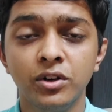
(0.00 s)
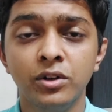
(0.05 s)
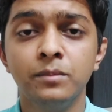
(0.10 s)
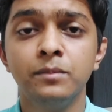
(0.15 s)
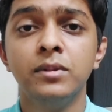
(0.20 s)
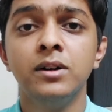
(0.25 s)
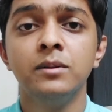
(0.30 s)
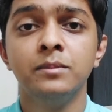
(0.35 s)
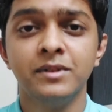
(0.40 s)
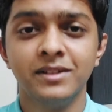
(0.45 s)

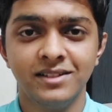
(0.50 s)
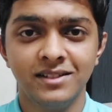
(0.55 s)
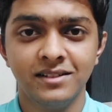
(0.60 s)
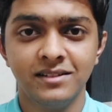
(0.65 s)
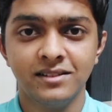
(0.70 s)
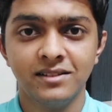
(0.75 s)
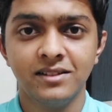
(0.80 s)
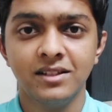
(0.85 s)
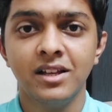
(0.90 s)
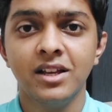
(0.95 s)
good
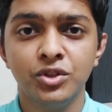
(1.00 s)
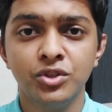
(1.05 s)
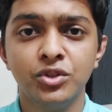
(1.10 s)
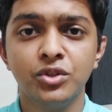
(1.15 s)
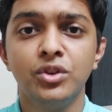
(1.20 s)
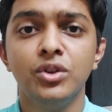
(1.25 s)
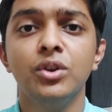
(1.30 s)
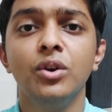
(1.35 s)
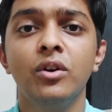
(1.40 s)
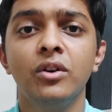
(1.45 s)
purposes. You
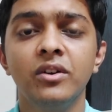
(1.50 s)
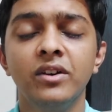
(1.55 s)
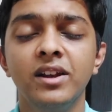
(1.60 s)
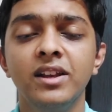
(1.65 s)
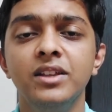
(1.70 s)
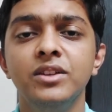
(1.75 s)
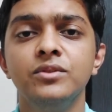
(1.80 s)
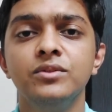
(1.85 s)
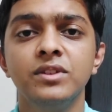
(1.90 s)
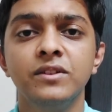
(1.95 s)
should not
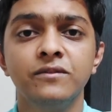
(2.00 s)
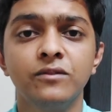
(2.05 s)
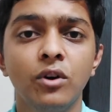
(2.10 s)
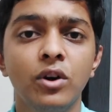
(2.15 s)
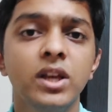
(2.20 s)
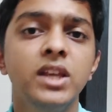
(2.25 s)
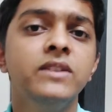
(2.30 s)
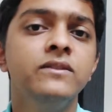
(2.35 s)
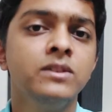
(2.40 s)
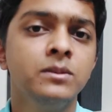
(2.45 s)
really use it
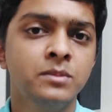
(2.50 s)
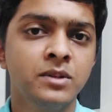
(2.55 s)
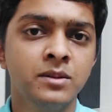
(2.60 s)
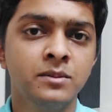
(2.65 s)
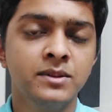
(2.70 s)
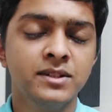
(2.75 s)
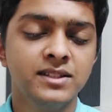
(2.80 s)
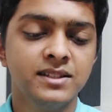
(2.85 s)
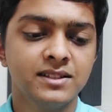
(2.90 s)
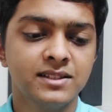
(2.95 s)
for evil
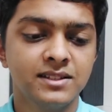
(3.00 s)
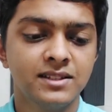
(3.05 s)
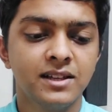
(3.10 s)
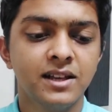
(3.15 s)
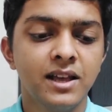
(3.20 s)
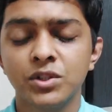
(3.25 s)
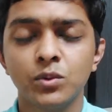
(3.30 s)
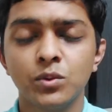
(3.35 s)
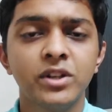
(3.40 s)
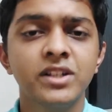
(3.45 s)
purposes.
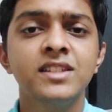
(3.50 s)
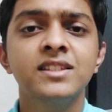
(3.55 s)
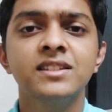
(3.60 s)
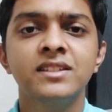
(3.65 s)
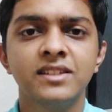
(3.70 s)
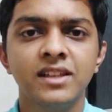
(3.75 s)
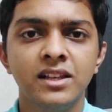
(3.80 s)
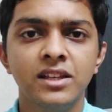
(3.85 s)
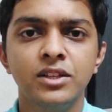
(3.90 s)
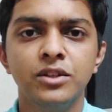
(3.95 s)
So what does it
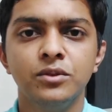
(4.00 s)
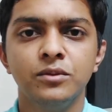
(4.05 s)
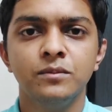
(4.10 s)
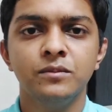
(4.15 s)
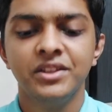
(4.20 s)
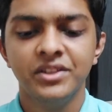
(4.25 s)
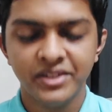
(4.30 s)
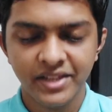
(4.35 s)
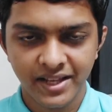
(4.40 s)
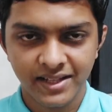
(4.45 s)
tell you?
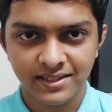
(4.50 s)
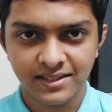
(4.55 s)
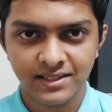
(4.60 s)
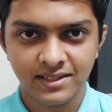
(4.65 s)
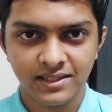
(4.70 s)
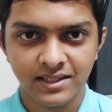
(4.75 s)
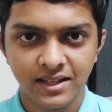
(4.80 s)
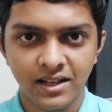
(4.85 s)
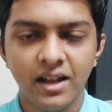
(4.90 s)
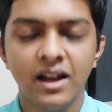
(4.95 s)

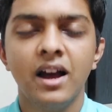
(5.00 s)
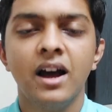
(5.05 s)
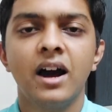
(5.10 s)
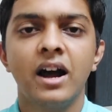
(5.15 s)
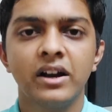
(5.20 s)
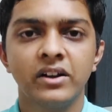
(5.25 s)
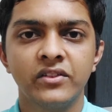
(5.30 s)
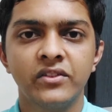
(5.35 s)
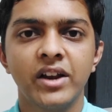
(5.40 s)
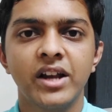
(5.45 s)
Yes,
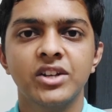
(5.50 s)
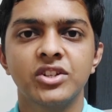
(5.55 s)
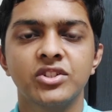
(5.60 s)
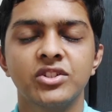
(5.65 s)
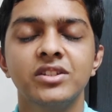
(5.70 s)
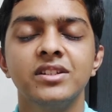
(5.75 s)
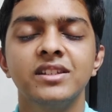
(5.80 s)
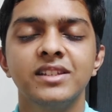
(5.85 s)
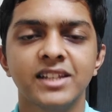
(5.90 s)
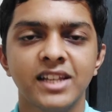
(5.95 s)

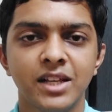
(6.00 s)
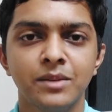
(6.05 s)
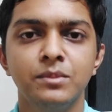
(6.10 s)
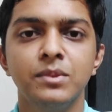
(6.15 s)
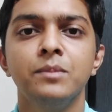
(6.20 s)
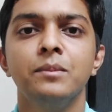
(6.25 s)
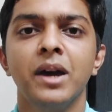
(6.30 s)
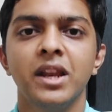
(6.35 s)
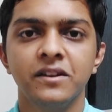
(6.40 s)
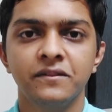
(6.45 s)
attraction can
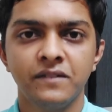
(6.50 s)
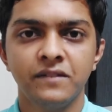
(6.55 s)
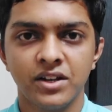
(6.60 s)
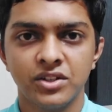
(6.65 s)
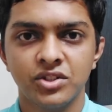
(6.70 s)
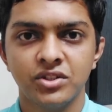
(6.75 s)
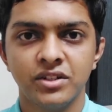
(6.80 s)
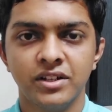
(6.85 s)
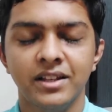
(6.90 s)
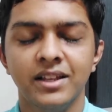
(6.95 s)
be
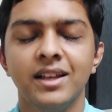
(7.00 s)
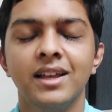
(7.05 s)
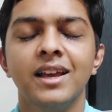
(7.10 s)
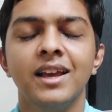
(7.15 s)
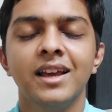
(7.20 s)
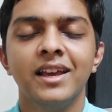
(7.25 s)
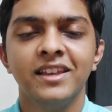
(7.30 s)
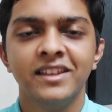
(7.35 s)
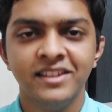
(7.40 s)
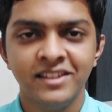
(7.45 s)
manufactured.
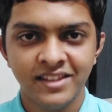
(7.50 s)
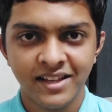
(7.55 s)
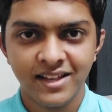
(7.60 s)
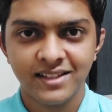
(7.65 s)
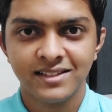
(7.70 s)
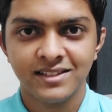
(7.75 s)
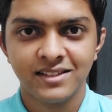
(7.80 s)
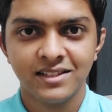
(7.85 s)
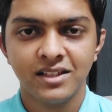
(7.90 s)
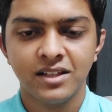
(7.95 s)

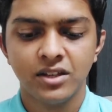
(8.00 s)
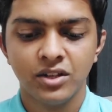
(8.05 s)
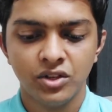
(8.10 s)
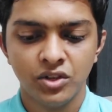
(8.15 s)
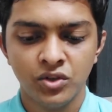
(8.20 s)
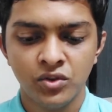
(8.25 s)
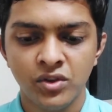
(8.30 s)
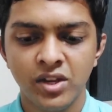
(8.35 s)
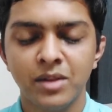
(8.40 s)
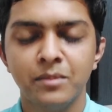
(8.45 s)
Yes,
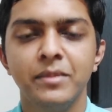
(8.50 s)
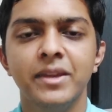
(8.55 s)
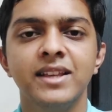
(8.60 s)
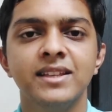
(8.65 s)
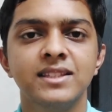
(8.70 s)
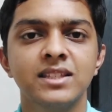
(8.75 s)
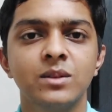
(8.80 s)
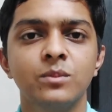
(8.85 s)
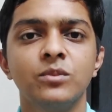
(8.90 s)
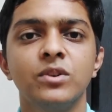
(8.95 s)
you can make
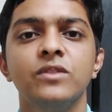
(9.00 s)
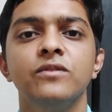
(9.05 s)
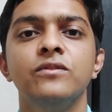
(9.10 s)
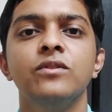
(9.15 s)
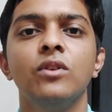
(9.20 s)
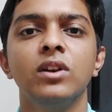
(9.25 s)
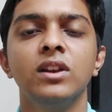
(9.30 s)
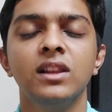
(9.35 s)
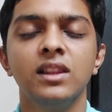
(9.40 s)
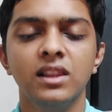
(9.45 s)
someone
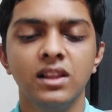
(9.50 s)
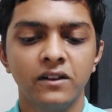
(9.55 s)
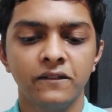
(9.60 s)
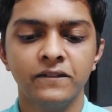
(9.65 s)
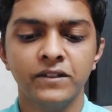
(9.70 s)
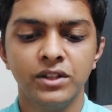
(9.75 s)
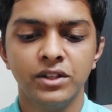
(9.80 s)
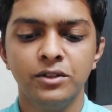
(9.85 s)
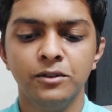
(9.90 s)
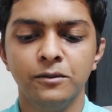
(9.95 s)
fall in love
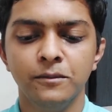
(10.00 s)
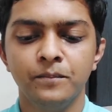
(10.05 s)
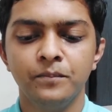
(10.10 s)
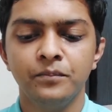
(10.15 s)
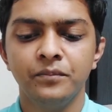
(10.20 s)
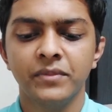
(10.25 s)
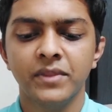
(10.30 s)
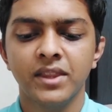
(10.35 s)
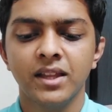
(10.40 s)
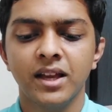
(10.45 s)
with you.
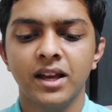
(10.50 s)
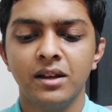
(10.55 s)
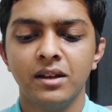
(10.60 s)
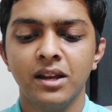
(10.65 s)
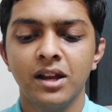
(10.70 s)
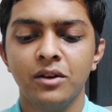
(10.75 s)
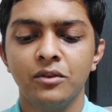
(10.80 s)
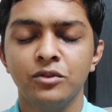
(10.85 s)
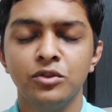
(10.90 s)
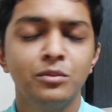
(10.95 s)
And
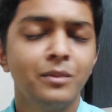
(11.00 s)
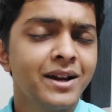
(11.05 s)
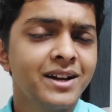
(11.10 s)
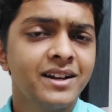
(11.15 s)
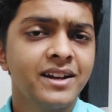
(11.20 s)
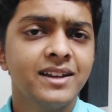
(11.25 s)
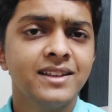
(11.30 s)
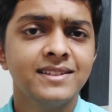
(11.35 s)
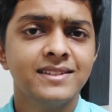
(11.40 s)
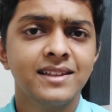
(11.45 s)
now you might
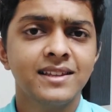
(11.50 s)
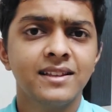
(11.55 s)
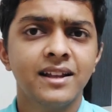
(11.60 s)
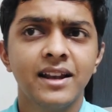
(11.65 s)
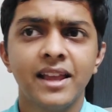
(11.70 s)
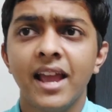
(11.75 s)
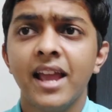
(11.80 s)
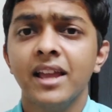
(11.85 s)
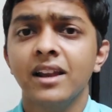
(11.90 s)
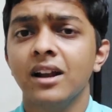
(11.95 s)
really say
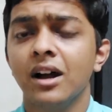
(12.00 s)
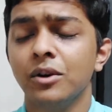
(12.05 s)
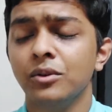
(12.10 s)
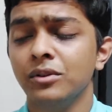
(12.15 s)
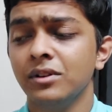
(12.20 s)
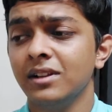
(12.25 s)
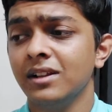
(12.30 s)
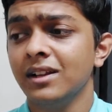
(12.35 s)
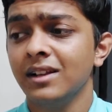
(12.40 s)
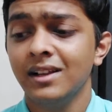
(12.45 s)
that, hey
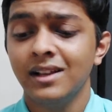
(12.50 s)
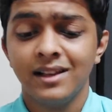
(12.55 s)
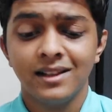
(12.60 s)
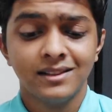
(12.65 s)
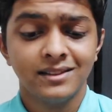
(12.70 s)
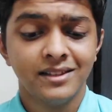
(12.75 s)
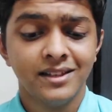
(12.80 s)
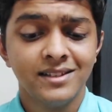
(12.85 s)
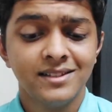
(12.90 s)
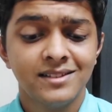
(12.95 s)
Rahul,
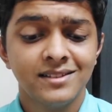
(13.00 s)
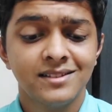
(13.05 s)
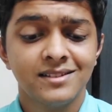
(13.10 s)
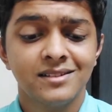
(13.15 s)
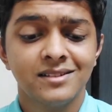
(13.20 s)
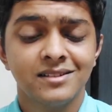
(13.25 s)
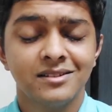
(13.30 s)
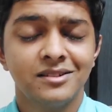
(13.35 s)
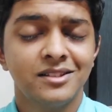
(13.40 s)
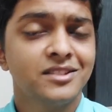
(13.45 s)

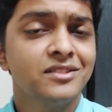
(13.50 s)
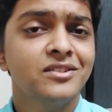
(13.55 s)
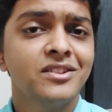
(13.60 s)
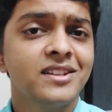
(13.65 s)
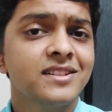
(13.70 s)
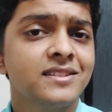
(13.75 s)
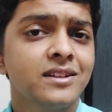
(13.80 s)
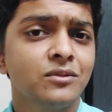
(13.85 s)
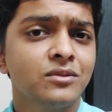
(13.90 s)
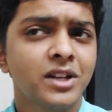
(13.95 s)
this doesn't
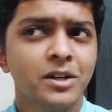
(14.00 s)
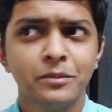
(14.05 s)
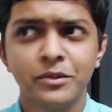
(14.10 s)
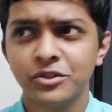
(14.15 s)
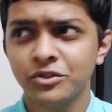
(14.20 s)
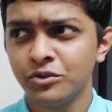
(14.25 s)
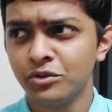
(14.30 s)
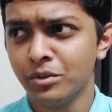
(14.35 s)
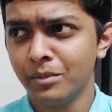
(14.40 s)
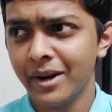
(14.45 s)
really sound that
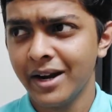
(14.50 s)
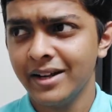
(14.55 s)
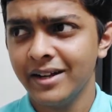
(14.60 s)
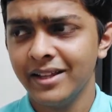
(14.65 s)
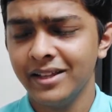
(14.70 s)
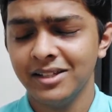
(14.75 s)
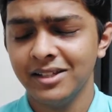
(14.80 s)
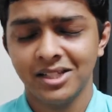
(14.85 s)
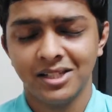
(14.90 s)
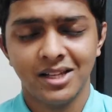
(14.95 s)
much
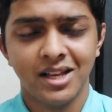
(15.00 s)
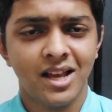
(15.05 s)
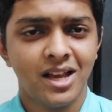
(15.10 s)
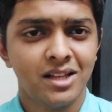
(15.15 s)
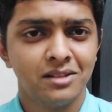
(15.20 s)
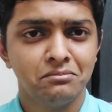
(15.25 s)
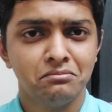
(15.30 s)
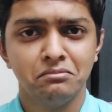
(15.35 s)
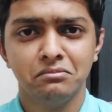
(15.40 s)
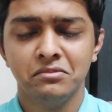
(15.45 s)
romantic.
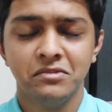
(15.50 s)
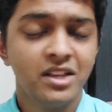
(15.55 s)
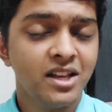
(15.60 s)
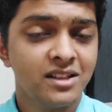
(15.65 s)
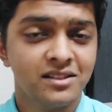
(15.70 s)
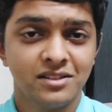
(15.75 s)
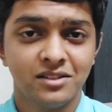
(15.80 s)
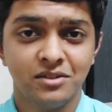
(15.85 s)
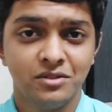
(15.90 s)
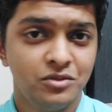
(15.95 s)
And
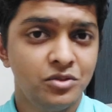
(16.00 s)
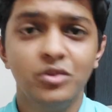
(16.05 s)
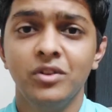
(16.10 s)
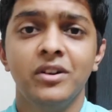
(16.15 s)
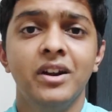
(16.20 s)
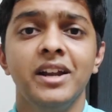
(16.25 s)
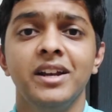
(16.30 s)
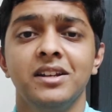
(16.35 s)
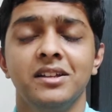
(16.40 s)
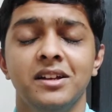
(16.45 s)
yes, you're
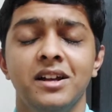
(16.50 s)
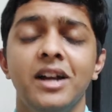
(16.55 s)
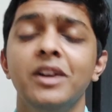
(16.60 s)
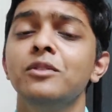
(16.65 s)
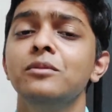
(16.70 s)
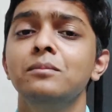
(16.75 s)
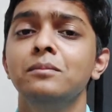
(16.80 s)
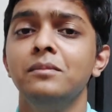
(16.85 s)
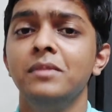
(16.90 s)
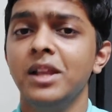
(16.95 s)
right. I
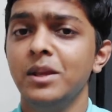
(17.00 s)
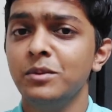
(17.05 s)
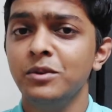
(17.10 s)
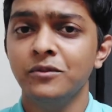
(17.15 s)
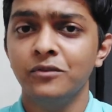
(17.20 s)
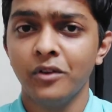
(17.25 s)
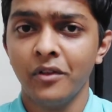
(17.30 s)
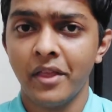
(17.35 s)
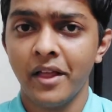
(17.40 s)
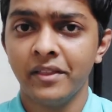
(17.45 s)
don't blame you
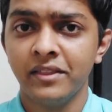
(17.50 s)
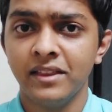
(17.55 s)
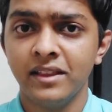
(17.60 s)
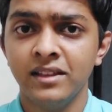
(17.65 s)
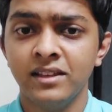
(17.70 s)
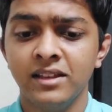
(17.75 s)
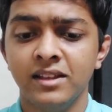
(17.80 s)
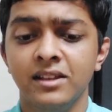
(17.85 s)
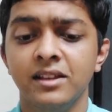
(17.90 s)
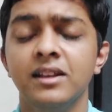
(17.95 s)
for that
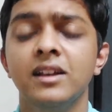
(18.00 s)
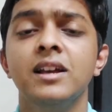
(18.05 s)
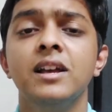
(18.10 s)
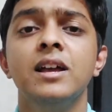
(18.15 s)
thinking.